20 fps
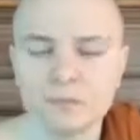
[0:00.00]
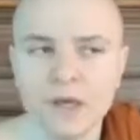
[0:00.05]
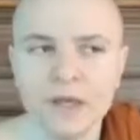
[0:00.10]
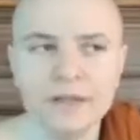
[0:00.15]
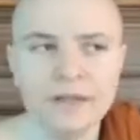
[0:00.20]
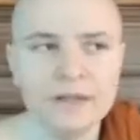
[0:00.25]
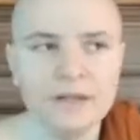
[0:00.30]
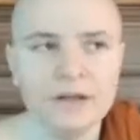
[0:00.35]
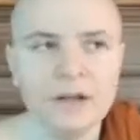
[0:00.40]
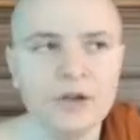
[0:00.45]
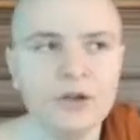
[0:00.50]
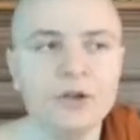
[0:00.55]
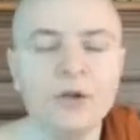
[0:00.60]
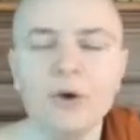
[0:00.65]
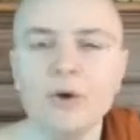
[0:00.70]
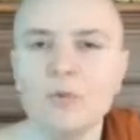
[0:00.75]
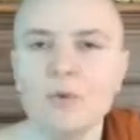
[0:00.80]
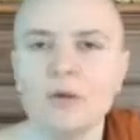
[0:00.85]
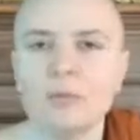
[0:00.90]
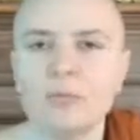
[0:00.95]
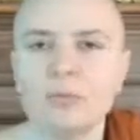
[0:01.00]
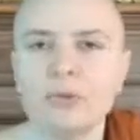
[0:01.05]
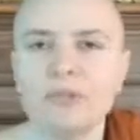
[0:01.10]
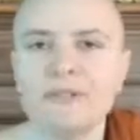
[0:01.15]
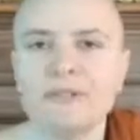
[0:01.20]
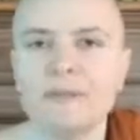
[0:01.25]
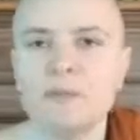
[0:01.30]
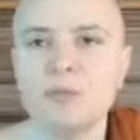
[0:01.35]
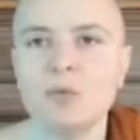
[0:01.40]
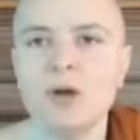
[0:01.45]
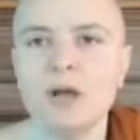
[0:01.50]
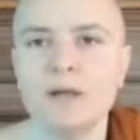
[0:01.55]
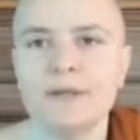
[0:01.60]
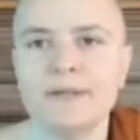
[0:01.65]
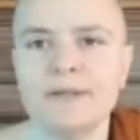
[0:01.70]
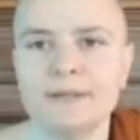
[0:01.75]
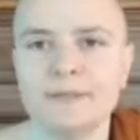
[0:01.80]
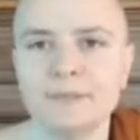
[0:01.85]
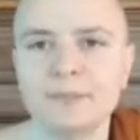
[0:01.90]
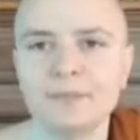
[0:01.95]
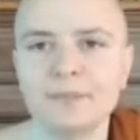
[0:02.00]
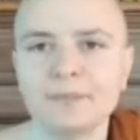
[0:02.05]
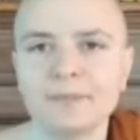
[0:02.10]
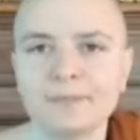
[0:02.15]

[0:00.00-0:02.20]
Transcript: I did not know what Buddhism was,